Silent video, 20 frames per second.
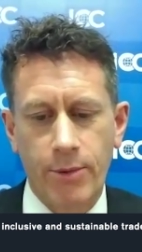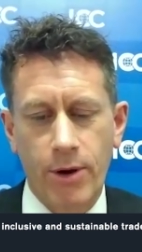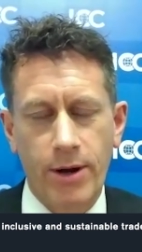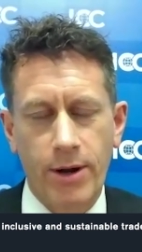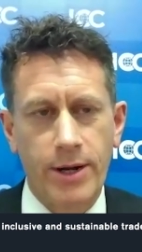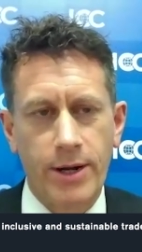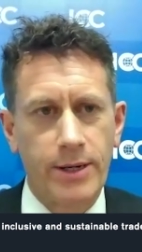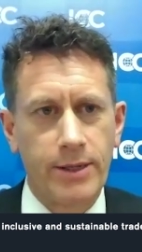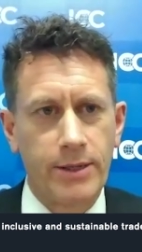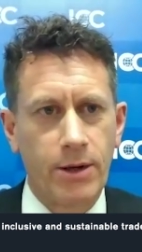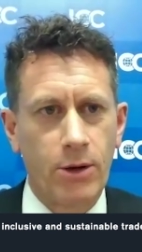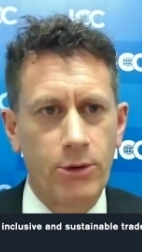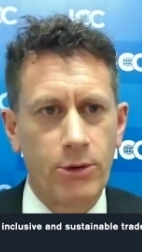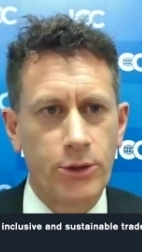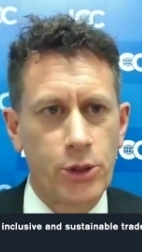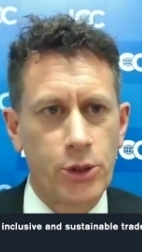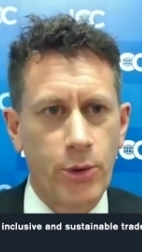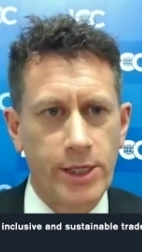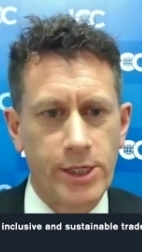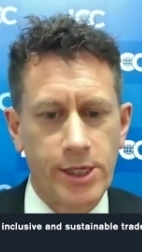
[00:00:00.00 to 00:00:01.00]
we're on
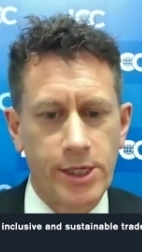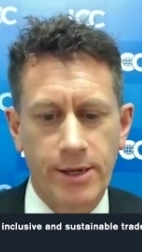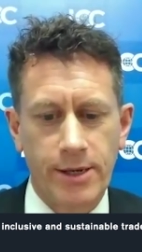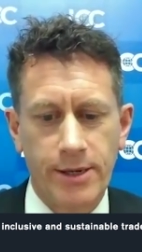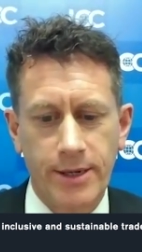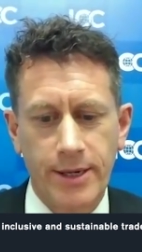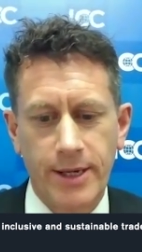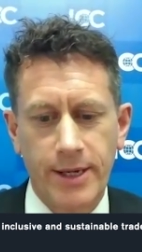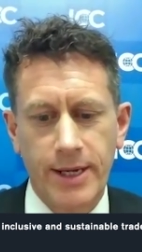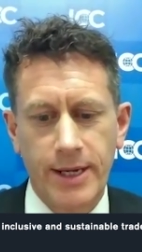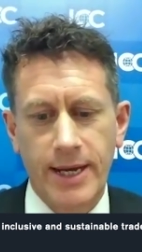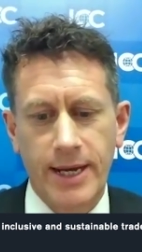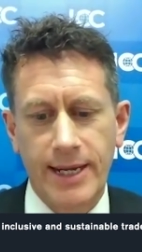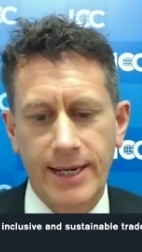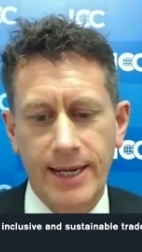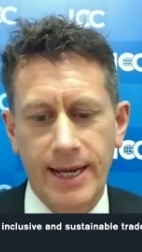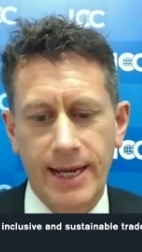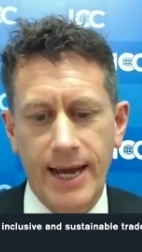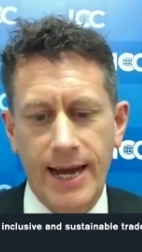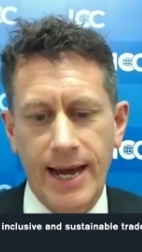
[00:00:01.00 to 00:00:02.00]
Twitter
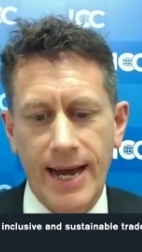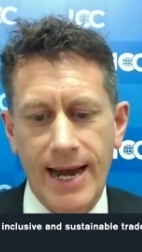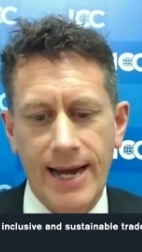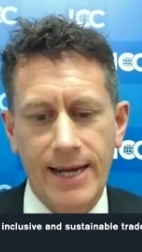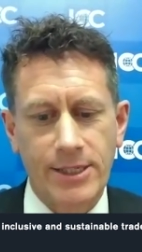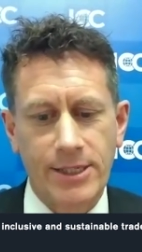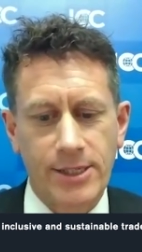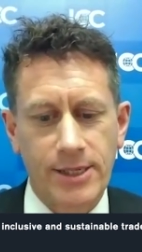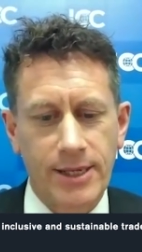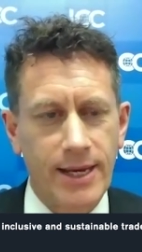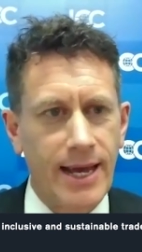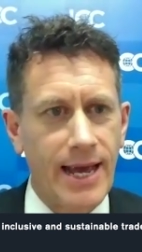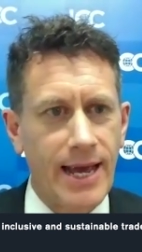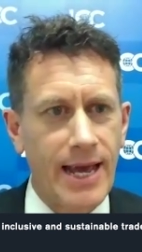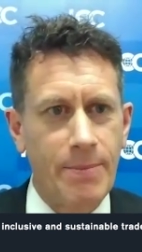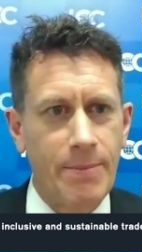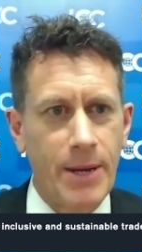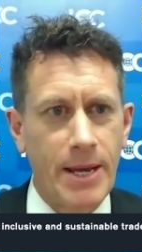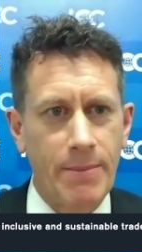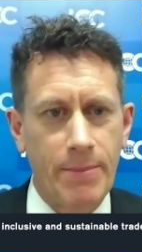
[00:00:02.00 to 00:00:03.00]
at
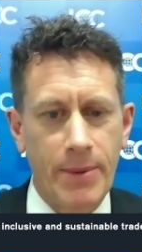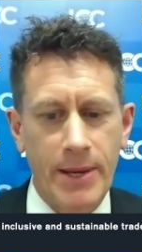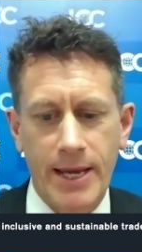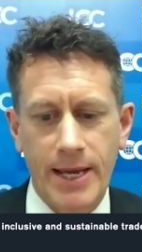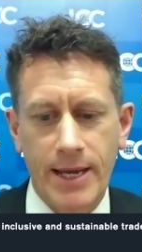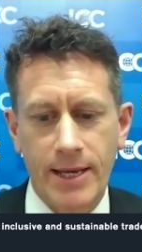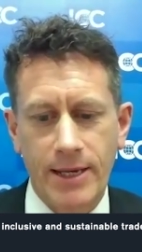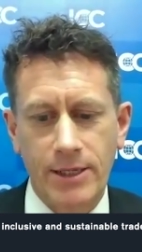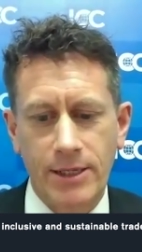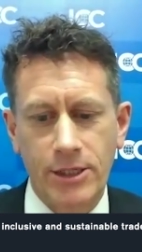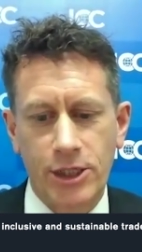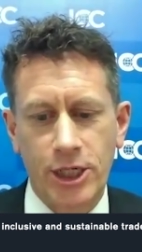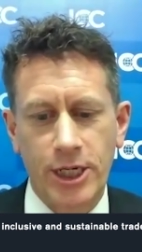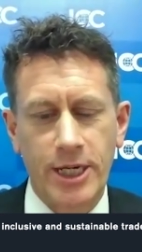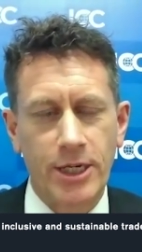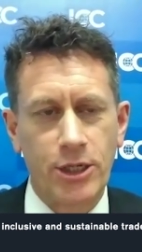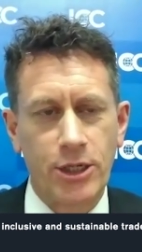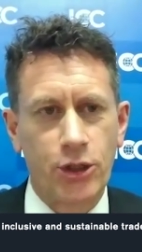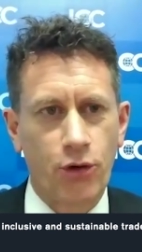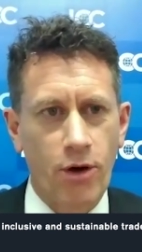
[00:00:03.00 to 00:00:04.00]

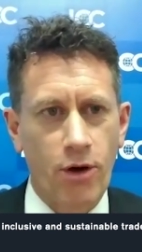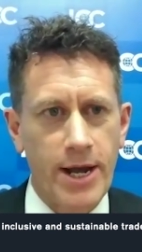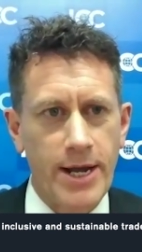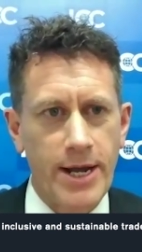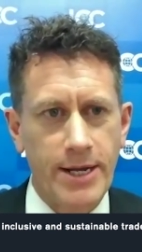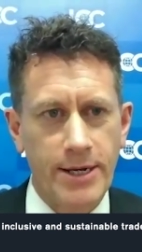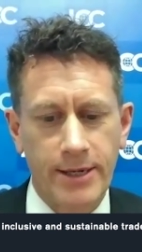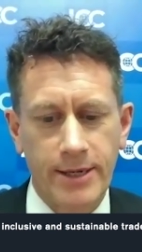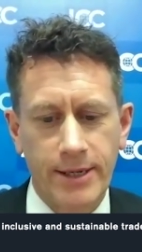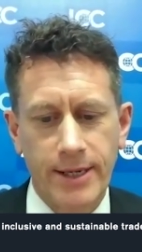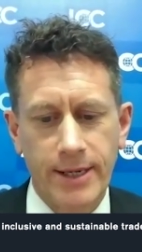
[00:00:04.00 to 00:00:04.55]
APBG Trade.